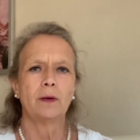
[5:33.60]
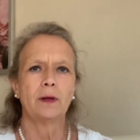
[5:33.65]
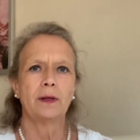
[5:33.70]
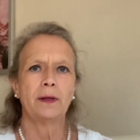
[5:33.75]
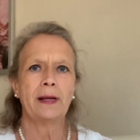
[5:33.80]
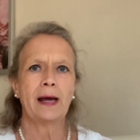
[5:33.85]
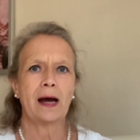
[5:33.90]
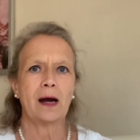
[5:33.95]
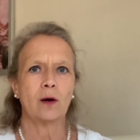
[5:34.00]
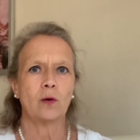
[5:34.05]

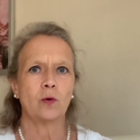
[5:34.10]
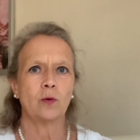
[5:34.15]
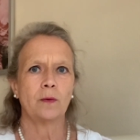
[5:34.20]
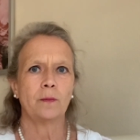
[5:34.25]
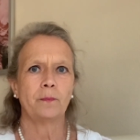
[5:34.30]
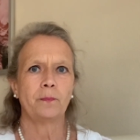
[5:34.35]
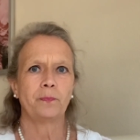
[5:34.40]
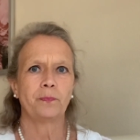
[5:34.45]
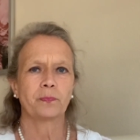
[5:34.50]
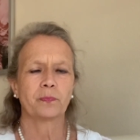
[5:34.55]
Now,
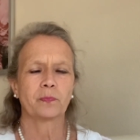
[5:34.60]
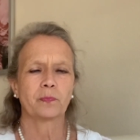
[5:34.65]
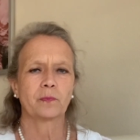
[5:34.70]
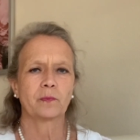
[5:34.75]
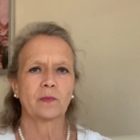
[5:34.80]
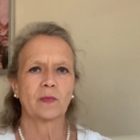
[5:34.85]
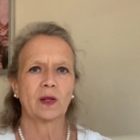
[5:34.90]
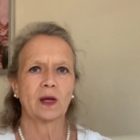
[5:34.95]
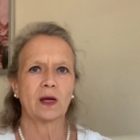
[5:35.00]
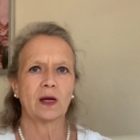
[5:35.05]

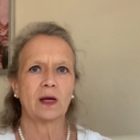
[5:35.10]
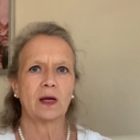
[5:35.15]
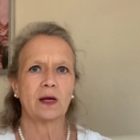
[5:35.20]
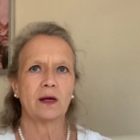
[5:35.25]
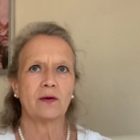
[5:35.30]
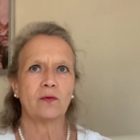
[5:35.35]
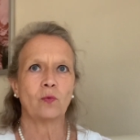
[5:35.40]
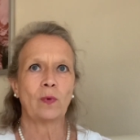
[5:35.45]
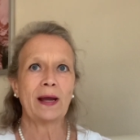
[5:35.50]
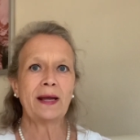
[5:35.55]

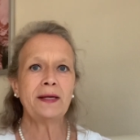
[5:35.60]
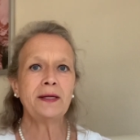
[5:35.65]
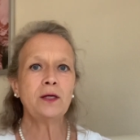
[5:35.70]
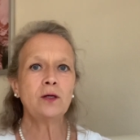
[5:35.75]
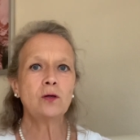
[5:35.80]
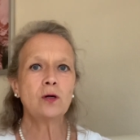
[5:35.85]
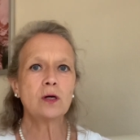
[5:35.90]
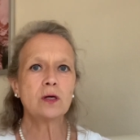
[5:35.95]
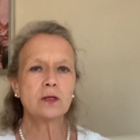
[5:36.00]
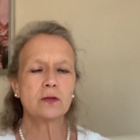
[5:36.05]
when
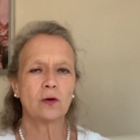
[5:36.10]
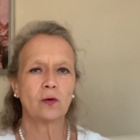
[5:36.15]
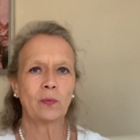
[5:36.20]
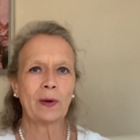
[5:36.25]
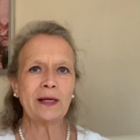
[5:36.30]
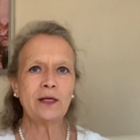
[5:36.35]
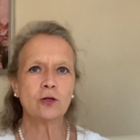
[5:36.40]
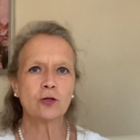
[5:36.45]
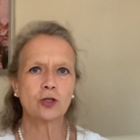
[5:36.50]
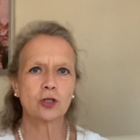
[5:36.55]
you're,
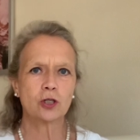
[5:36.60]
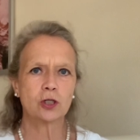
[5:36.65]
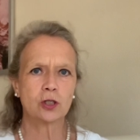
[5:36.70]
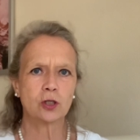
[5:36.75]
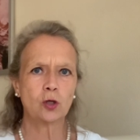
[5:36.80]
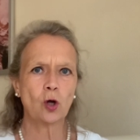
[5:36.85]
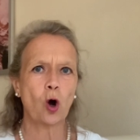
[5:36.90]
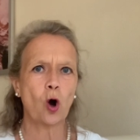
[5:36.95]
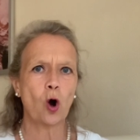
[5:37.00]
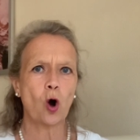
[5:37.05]
when you
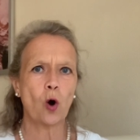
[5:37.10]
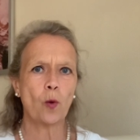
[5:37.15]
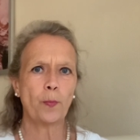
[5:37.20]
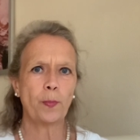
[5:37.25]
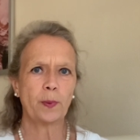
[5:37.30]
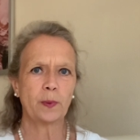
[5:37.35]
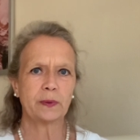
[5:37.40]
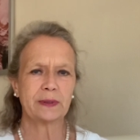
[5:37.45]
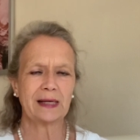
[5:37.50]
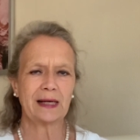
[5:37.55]

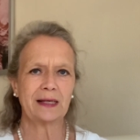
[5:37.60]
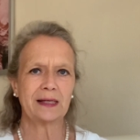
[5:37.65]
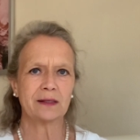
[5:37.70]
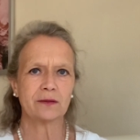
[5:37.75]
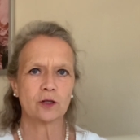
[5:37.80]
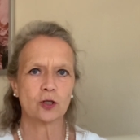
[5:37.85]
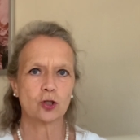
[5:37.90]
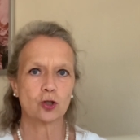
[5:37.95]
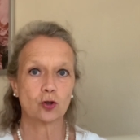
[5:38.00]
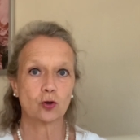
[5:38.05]
stop telling
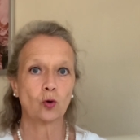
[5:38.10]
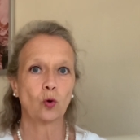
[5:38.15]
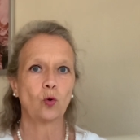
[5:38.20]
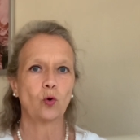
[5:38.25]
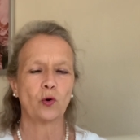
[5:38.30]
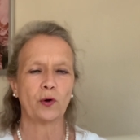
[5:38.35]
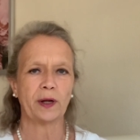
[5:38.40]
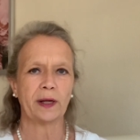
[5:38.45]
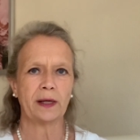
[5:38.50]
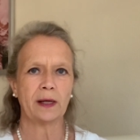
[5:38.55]
the
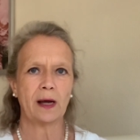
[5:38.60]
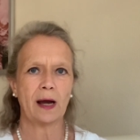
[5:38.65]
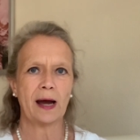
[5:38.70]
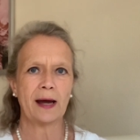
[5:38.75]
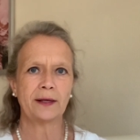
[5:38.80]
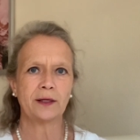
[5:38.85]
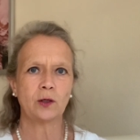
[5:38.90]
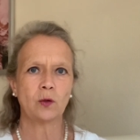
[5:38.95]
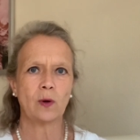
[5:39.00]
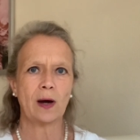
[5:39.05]
story
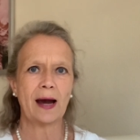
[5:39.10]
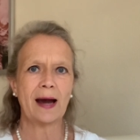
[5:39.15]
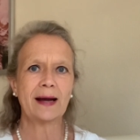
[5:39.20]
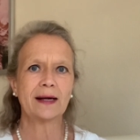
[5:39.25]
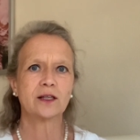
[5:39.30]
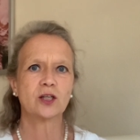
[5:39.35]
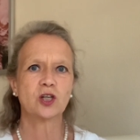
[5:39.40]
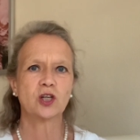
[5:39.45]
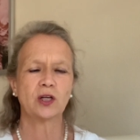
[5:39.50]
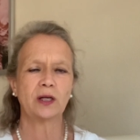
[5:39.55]
and you're
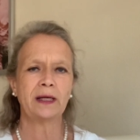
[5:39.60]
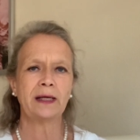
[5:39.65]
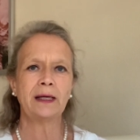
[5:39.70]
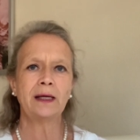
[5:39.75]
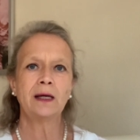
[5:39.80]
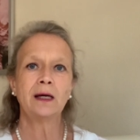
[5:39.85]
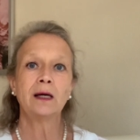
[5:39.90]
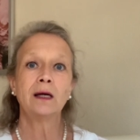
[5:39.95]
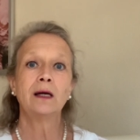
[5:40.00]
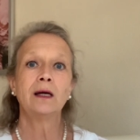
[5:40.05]

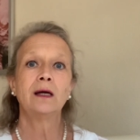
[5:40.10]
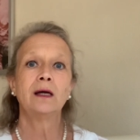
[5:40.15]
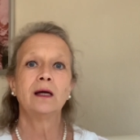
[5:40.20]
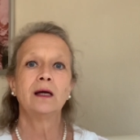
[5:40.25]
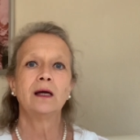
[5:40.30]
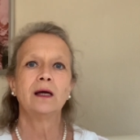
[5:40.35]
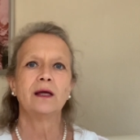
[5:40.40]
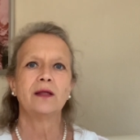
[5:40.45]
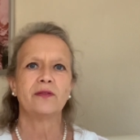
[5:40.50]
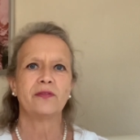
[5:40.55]
actually
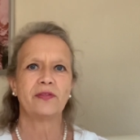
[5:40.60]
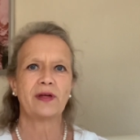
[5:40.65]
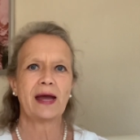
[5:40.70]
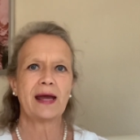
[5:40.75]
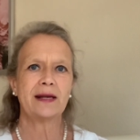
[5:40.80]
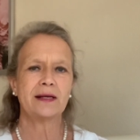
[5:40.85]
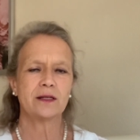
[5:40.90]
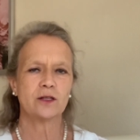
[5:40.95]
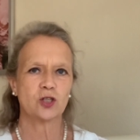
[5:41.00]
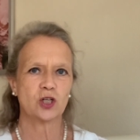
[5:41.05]

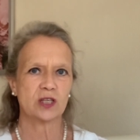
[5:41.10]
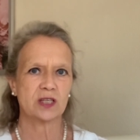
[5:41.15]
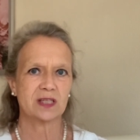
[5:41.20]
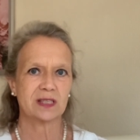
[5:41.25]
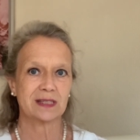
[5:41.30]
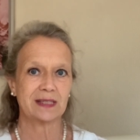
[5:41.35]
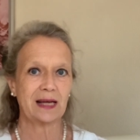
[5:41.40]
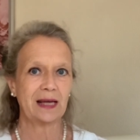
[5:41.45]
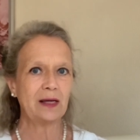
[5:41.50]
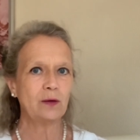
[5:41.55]
then just
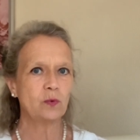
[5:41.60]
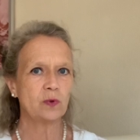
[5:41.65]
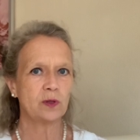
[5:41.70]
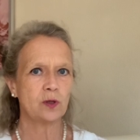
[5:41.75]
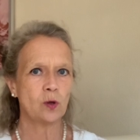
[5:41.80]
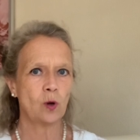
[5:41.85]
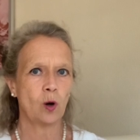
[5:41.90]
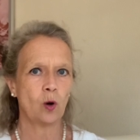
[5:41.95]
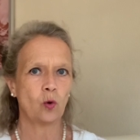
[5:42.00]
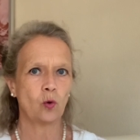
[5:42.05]
stay with
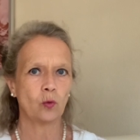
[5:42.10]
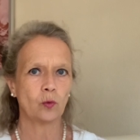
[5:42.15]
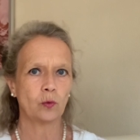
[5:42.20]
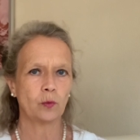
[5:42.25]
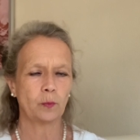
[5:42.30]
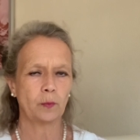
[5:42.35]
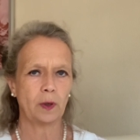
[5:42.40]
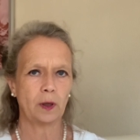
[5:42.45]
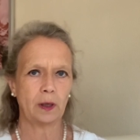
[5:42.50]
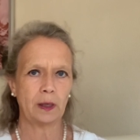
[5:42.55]
your
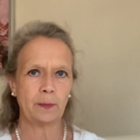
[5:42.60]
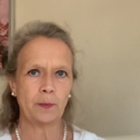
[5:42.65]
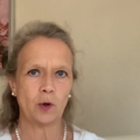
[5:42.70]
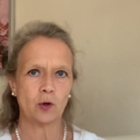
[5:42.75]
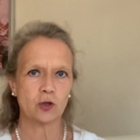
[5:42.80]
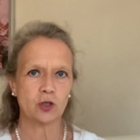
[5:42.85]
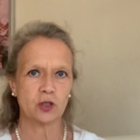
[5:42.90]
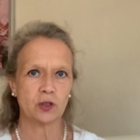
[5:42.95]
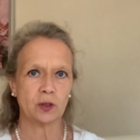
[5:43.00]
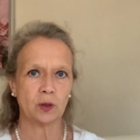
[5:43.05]
own
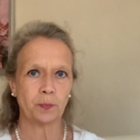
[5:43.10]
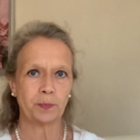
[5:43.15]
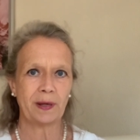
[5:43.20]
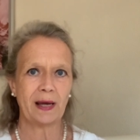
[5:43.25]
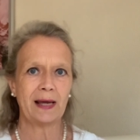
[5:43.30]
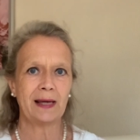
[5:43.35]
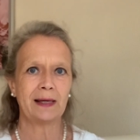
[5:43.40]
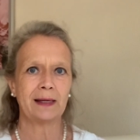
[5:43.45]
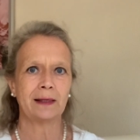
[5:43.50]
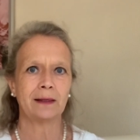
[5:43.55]
emotional
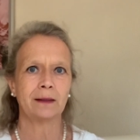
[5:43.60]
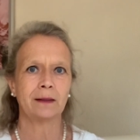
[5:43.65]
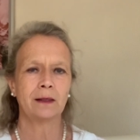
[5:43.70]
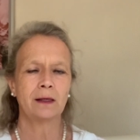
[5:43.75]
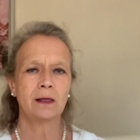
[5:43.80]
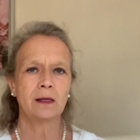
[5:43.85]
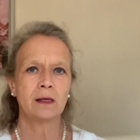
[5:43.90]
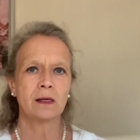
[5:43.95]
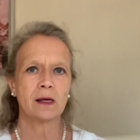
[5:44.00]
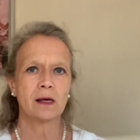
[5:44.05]
pain,
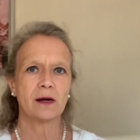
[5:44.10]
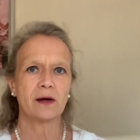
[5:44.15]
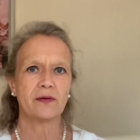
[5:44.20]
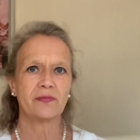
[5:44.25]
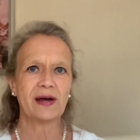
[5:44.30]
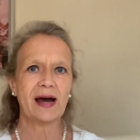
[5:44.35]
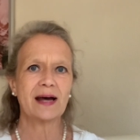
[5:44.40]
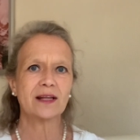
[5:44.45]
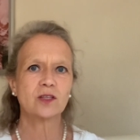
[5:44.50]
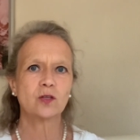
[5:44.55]

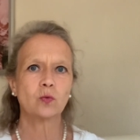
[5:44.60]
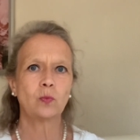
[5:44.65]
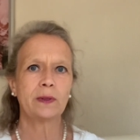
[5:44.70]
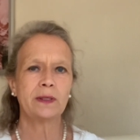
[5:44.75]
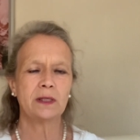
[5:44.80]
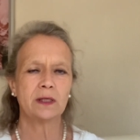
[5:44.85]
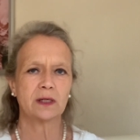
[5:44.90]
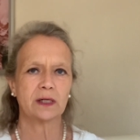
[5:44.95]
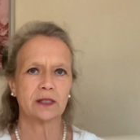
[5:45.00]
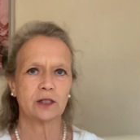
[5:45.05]
that's when
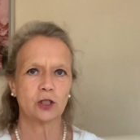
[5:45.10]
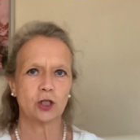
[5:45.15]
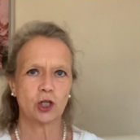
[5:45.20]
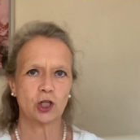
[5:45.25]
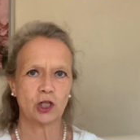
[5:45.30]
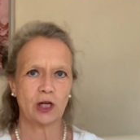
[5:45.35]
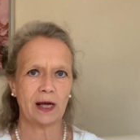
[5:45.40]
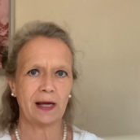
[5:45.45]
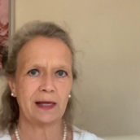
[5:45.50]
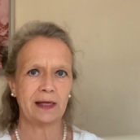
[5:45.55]
you can
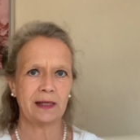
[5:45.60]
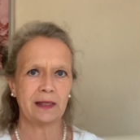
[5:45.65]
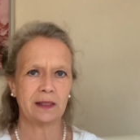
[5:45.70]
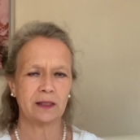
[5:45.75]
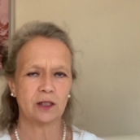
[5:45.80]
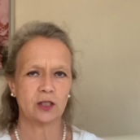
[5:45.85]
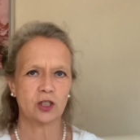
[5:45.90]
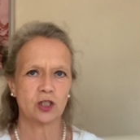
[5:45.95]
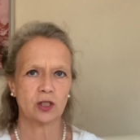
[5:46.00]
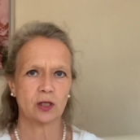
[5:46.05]

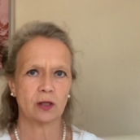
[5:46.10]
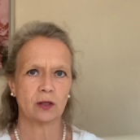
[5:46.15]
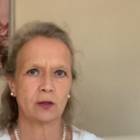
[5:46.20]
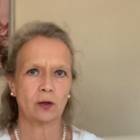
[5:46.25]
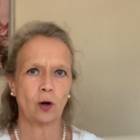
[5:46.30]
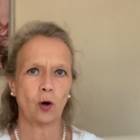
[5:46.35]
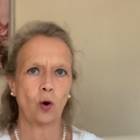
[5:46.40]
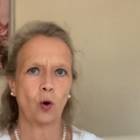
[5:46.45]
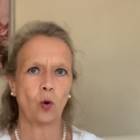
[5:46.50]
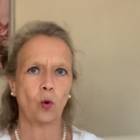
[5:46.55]
change the
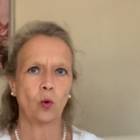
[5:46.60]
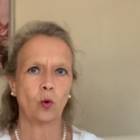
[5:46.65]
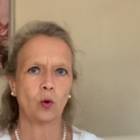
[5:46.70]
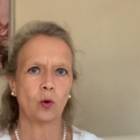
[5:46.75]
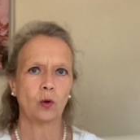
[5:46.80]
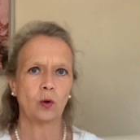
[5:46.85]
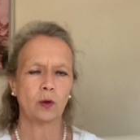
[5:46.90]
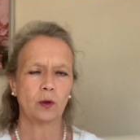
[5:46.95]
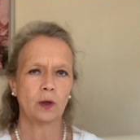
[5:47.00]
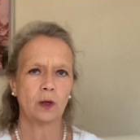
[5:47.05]

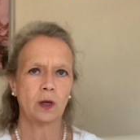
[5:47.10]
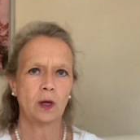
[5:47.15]
whole